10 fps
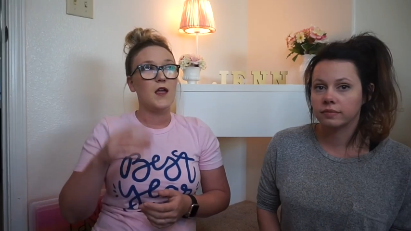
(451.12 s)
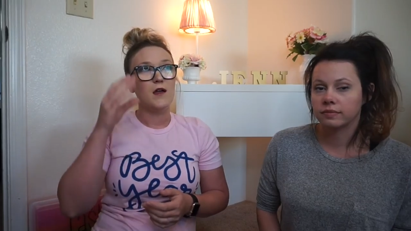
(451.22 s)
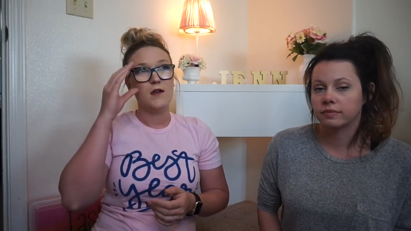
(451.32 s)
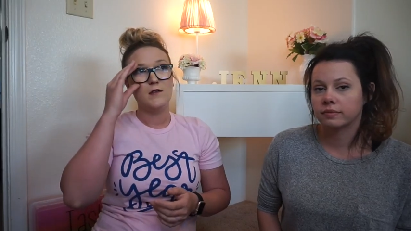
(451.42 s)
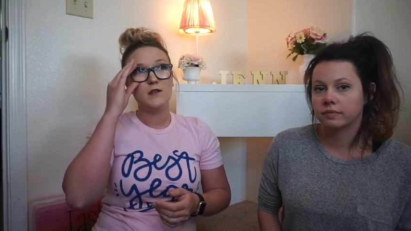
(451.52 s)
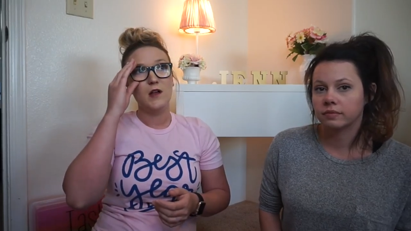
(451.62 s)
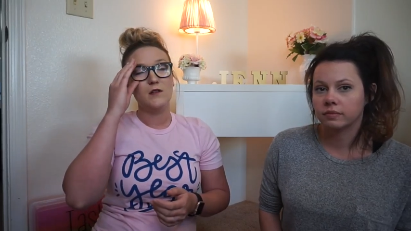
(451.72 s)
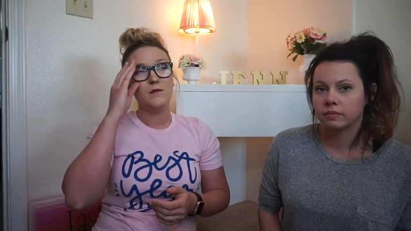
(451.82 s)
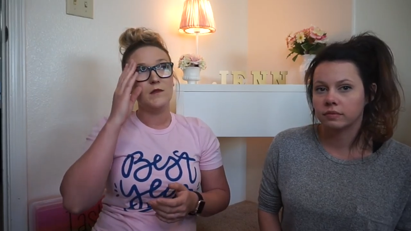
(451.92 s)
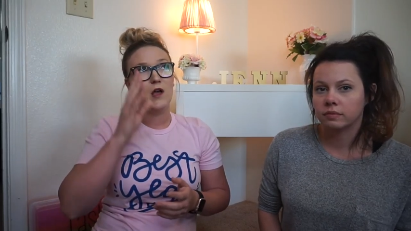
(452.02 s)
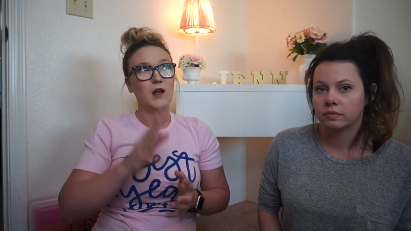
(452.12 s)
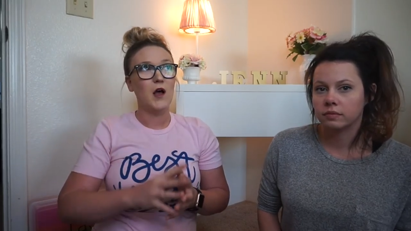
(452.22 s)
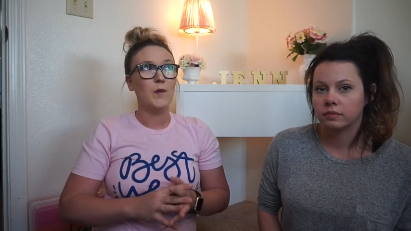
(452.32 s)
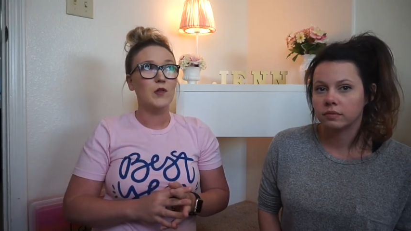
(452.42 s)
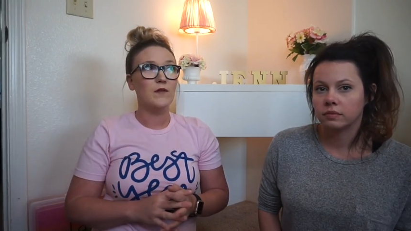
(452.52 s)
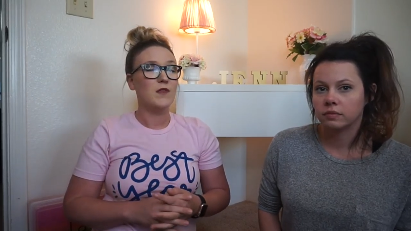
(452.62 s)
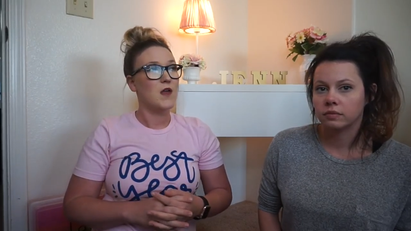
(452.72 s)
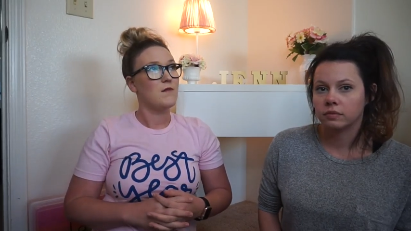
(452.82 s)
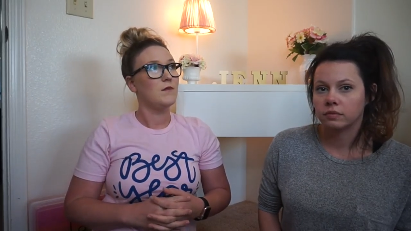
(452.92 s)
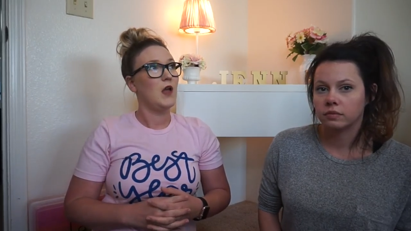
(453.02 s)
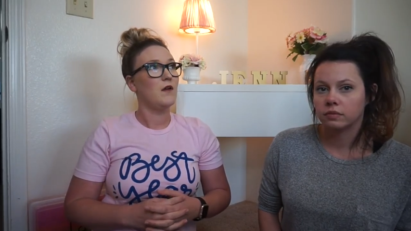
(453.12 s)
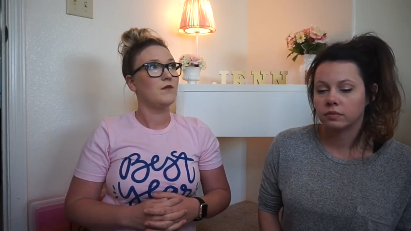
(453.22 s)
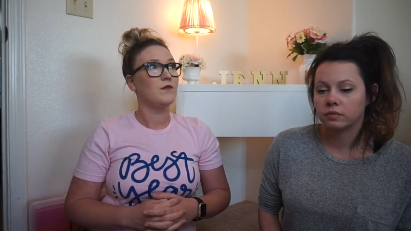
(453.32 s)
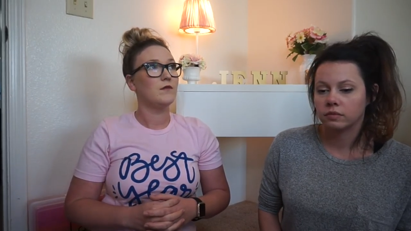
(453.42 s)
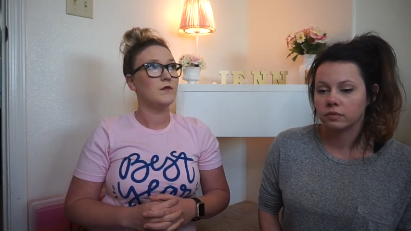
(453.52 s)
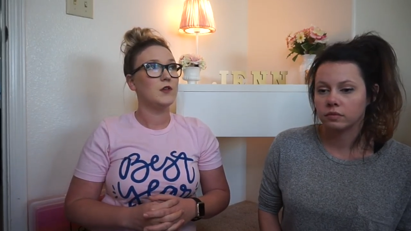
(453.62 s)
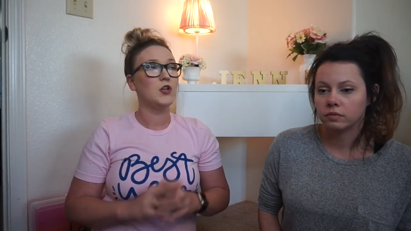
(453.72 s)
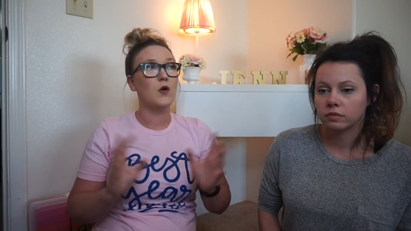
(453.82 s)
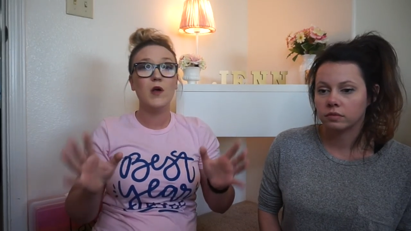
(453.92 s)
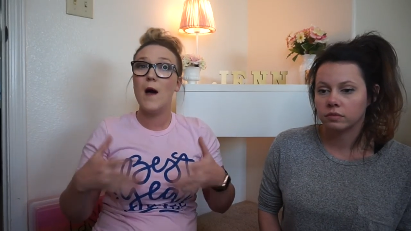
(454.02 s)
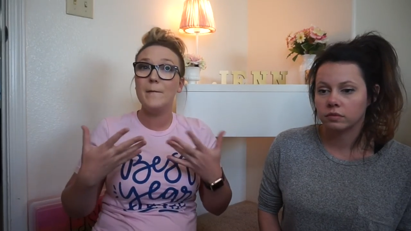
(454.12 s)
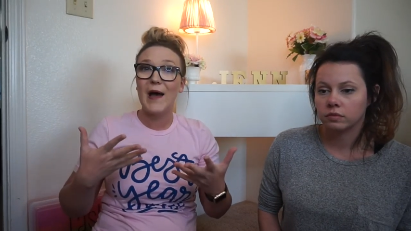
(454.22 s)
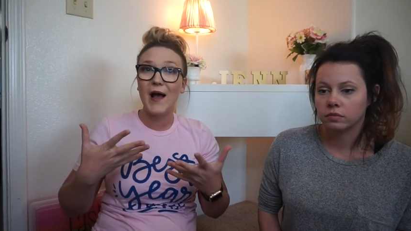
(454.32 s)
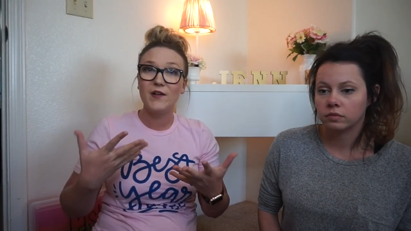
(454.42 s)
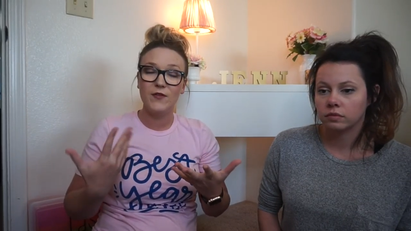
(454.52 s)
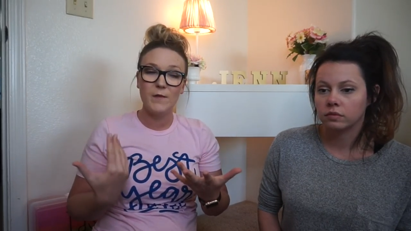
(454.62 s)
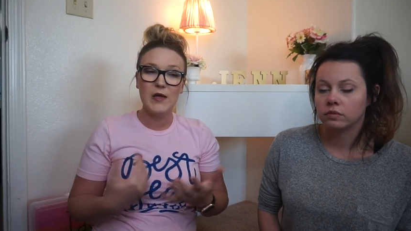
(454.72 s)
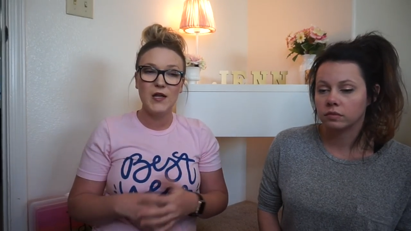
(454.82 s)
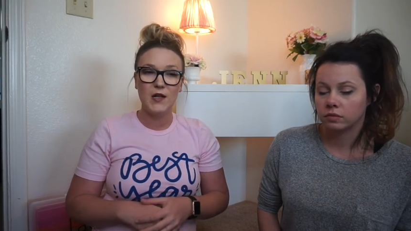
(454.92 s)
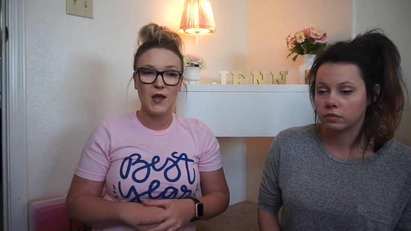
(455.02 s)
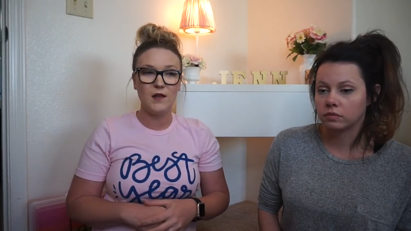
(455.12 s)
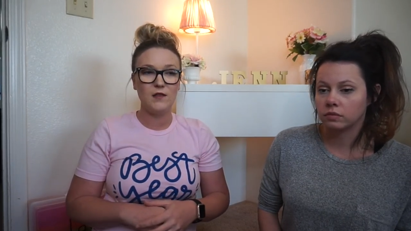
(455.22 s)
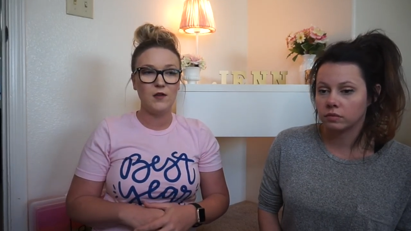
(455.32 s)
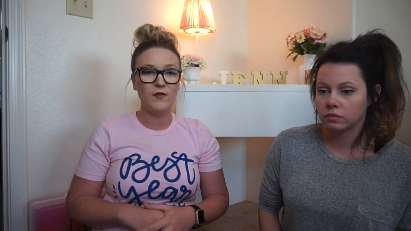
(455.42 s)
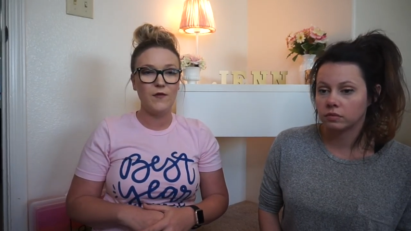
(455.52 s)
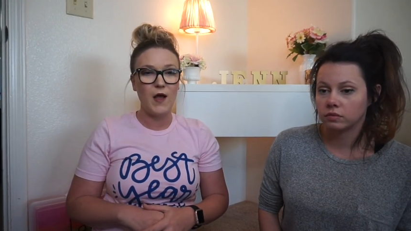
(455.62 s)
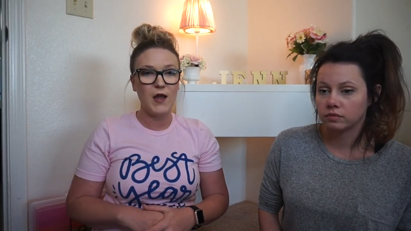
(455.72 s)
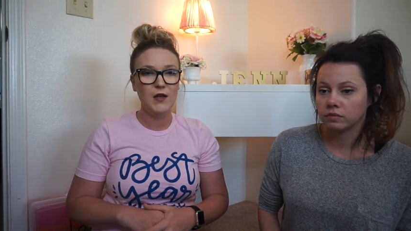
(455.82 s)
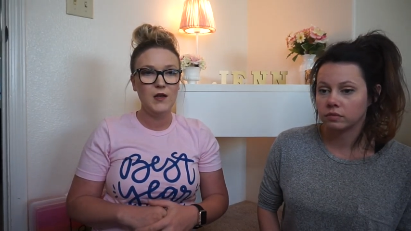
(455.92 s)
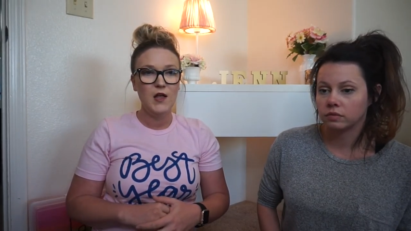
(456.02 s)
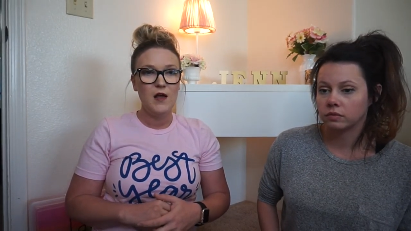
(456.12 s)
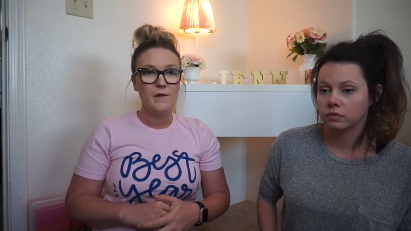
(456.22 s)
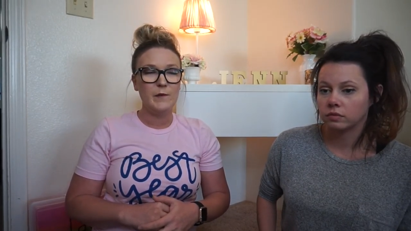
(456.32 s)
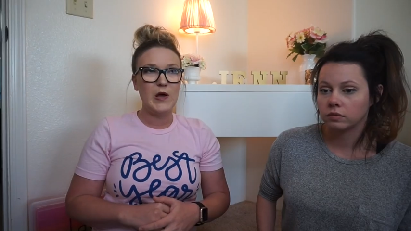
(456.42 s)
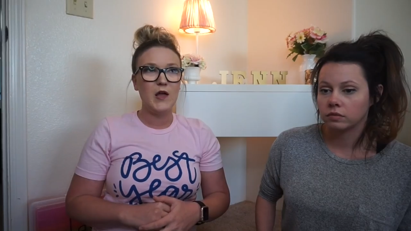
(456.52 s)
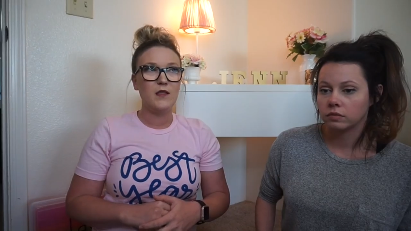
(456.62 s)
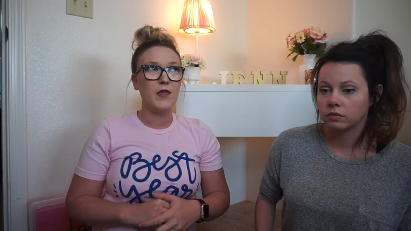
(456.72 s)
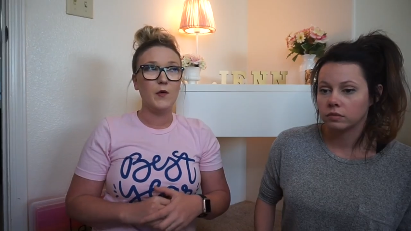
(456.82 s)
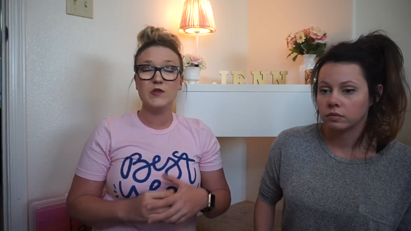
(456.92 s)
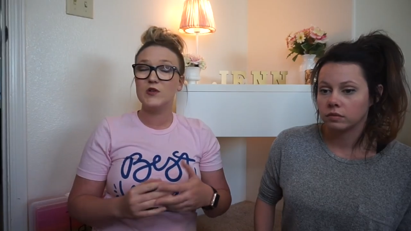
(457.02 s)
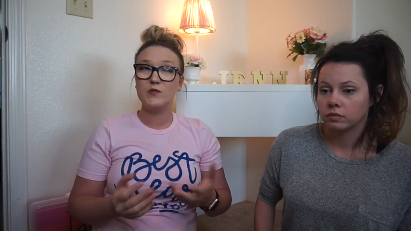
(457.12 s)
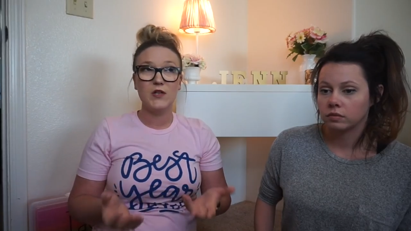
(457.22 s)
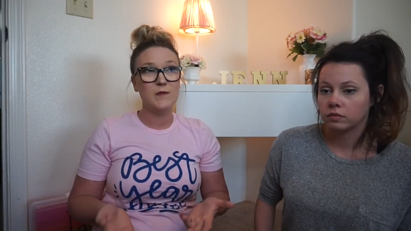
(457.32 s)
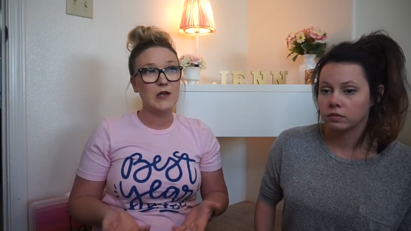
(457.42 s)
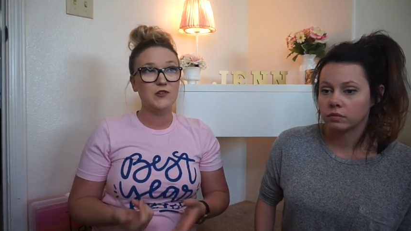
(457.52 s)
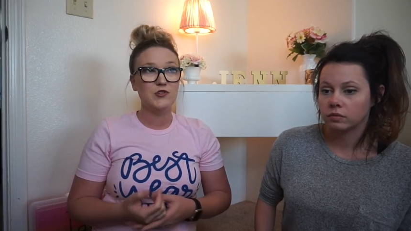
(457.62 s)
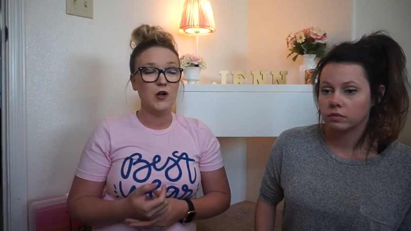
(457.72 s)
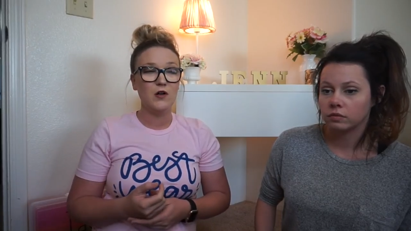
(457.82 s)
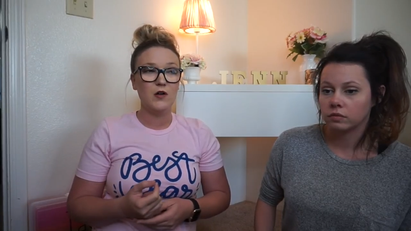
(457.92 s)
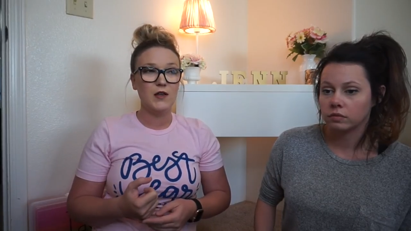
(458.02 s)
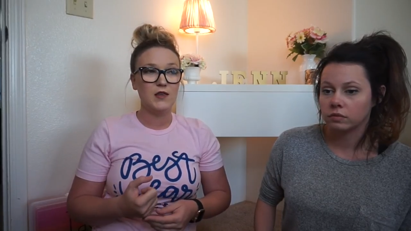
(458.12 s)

Speaker 1: And a couple of them have, you know, come back from it and they're fine. But there was a really big struggle